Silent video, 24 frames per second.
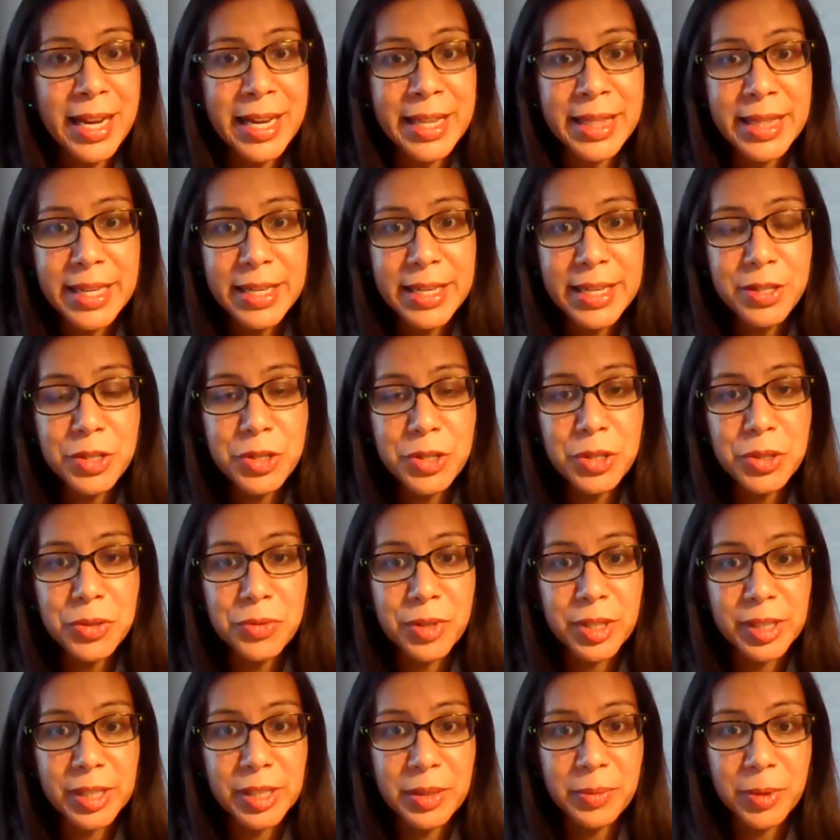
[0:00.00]
And these two
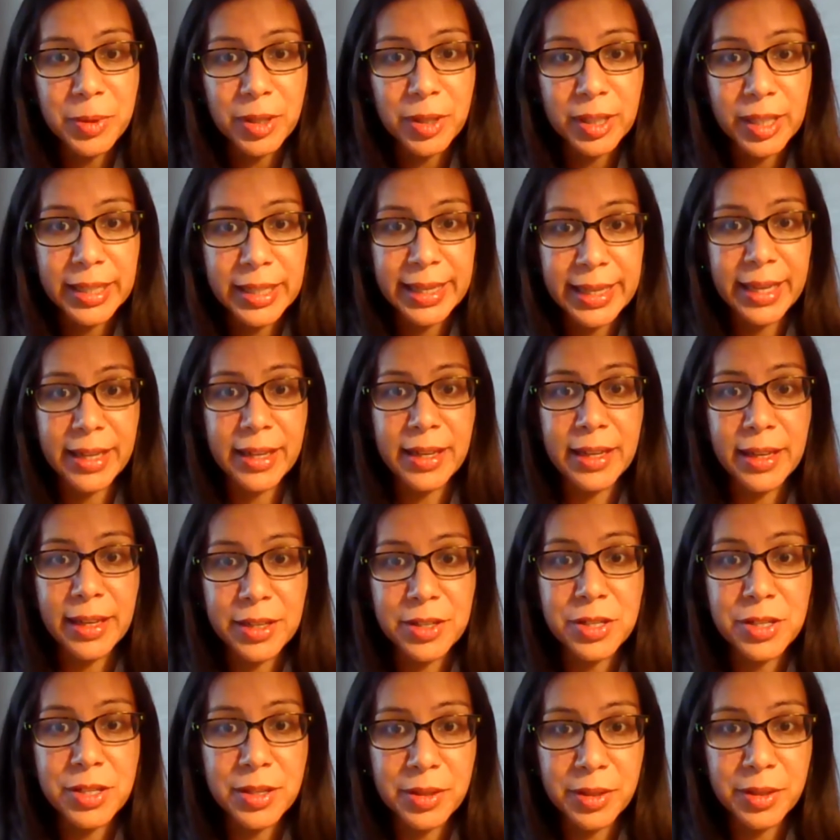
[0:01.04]
really work on getting
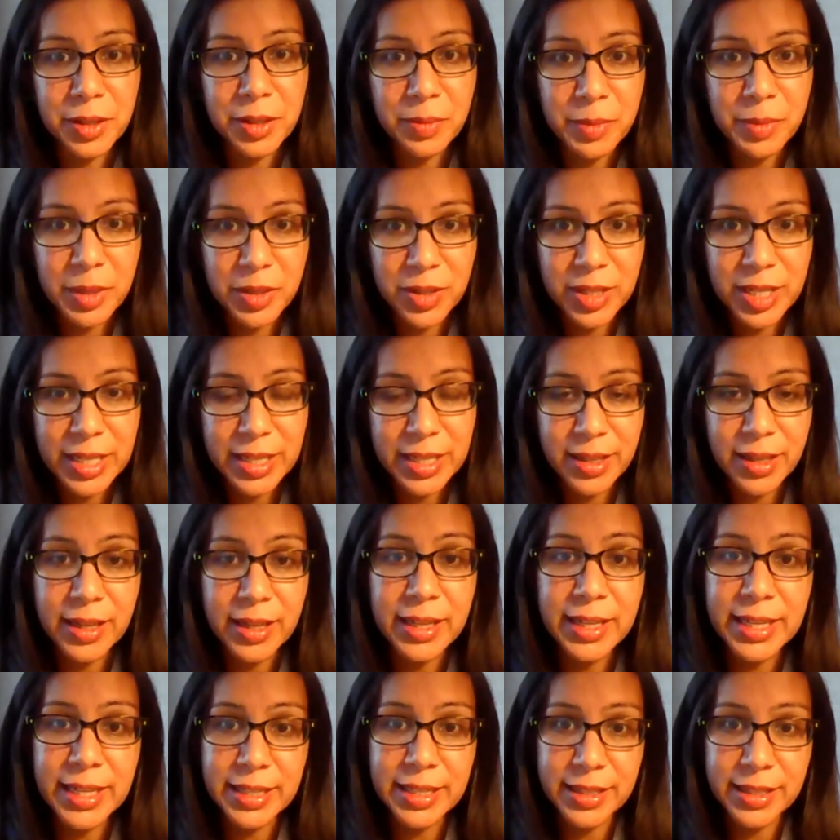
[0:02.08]
into the community. The
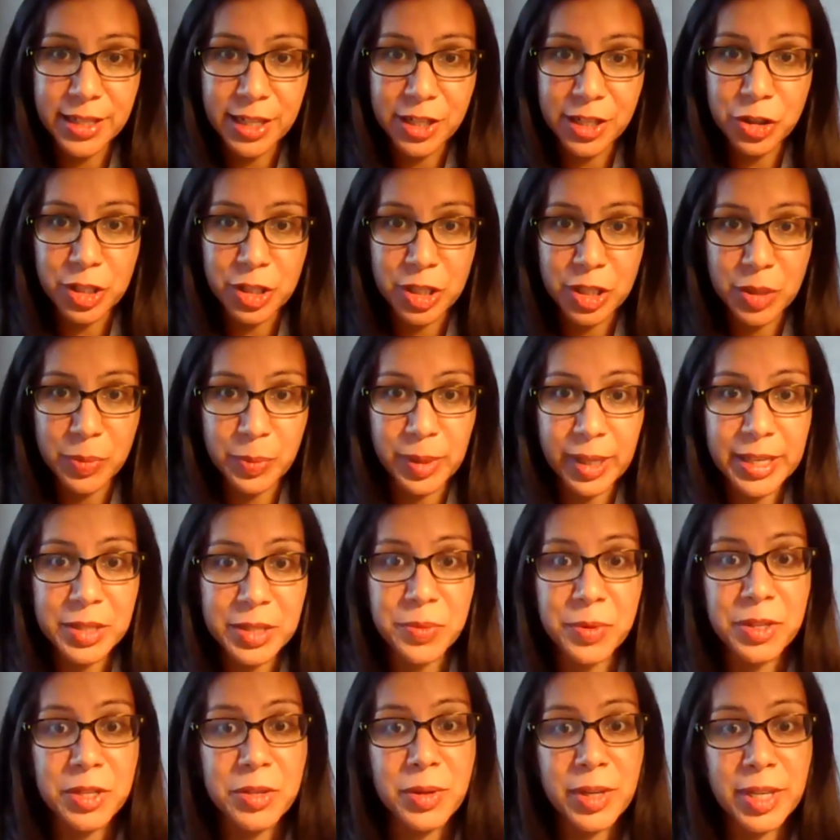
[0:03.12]
HIGI station is a
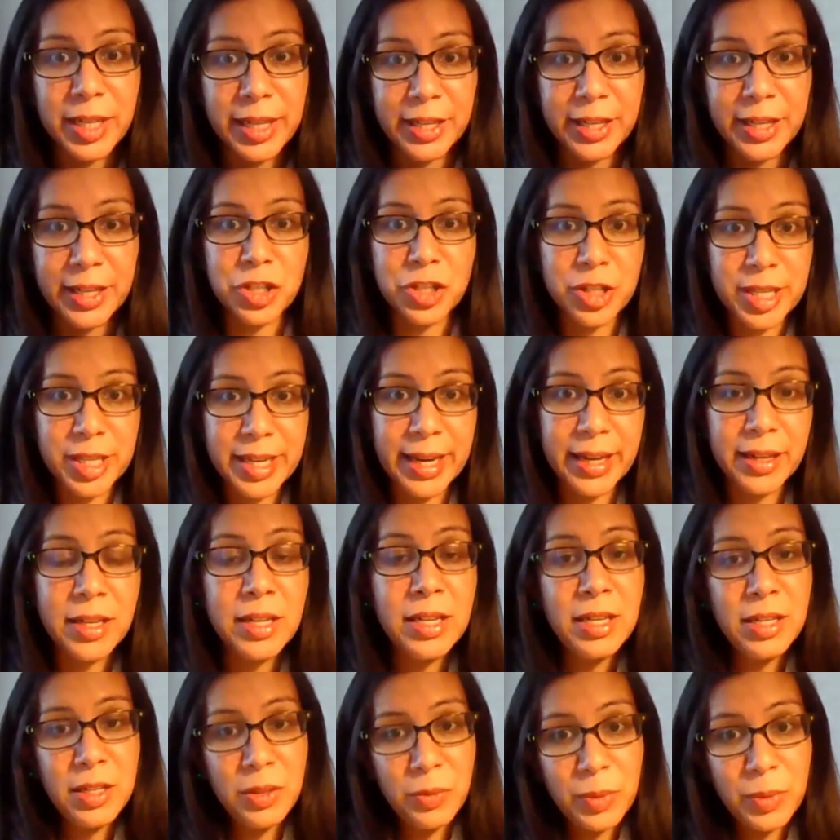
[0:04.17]
place where you can actually get
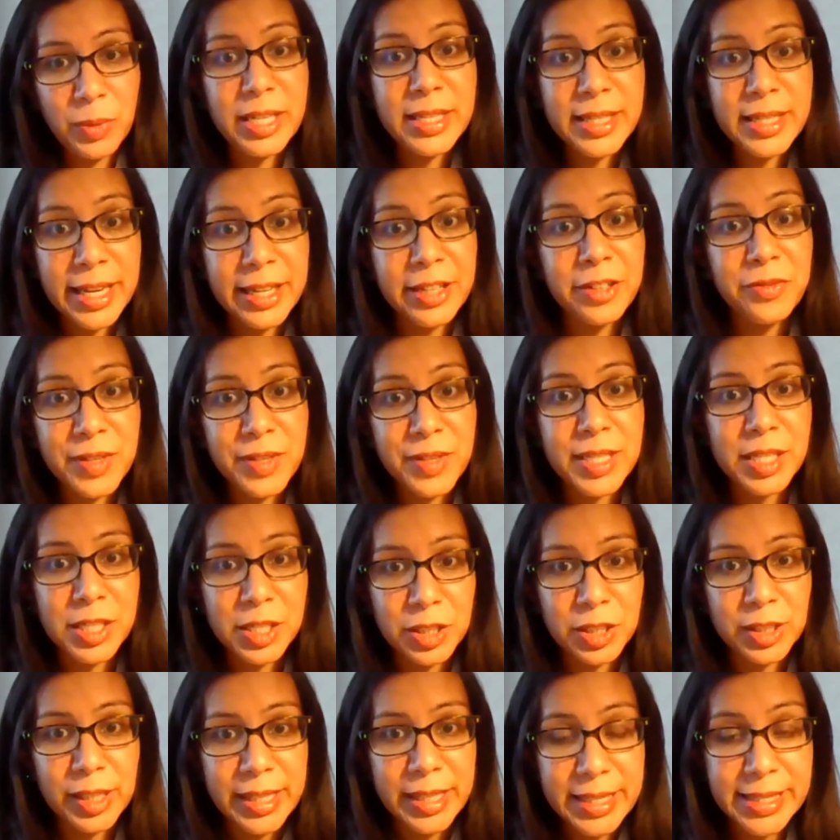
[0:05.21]
what is like a
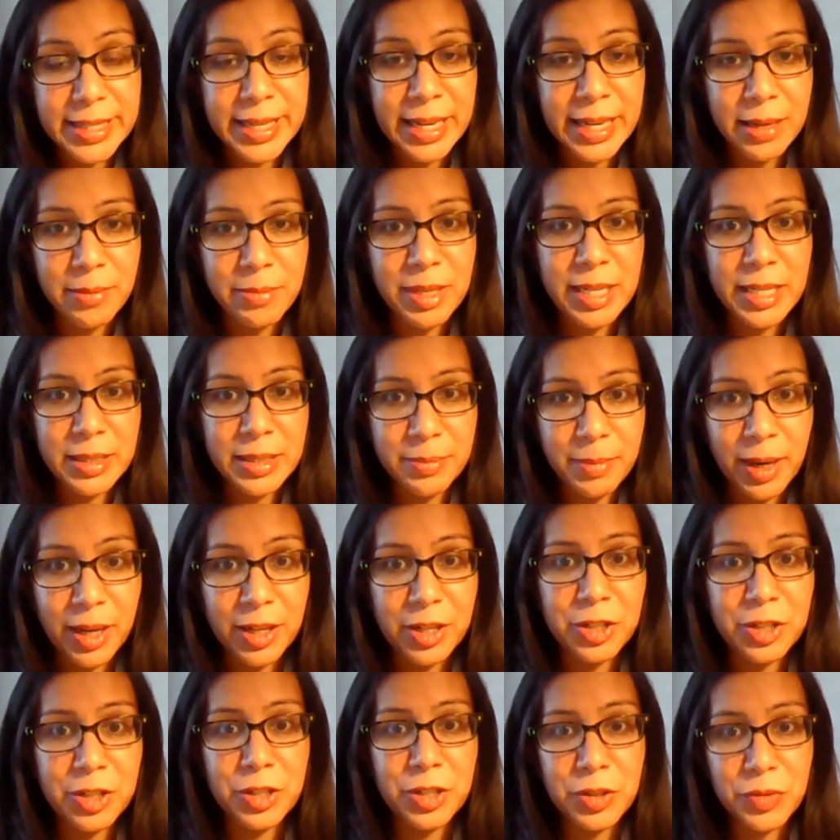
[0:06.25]
physical exam that is
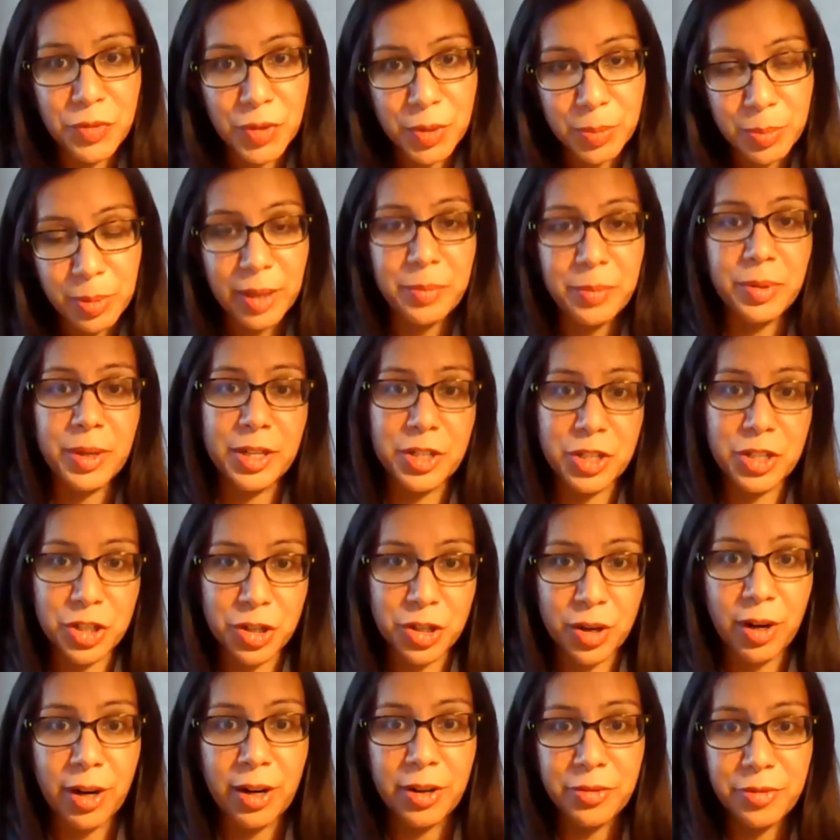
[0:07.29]
monitored for blood
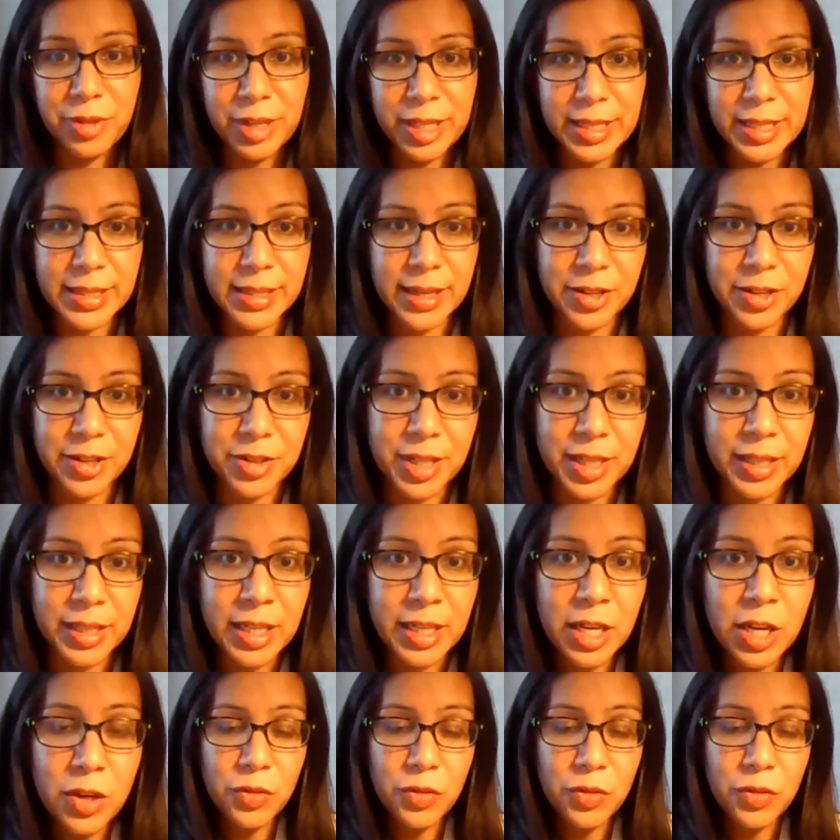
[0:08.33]
pressure, heart rate, et cetera.